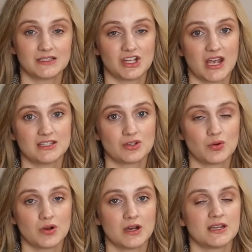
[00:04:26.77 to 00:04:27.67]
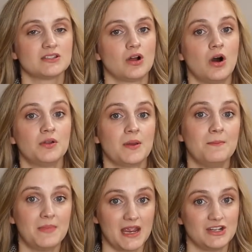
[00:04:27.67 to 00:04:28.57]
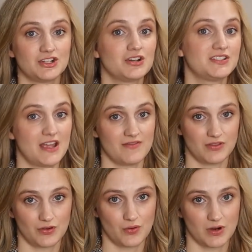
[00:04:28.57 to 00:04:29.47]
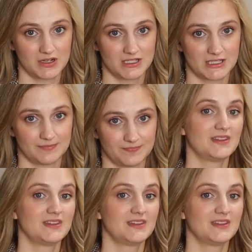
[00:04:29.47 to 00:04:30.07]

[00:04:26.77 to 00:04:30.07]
jazz chord is called major 7th chords.